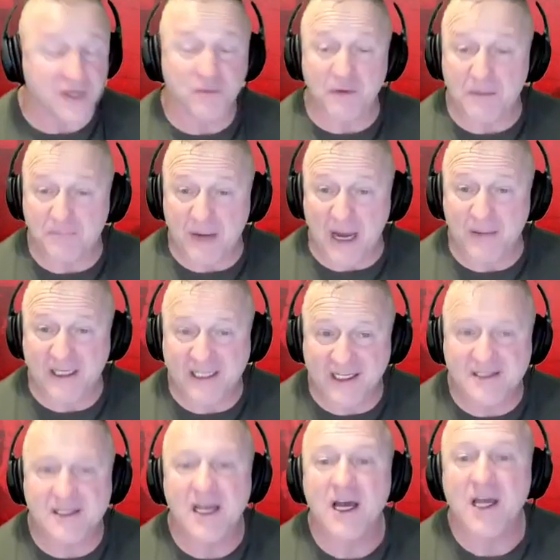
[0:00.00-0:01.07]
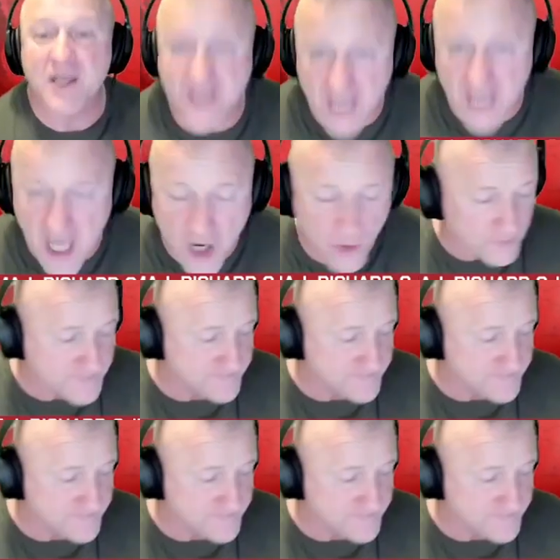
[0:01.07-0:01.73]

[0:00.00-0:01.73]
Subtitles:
Republicans? No.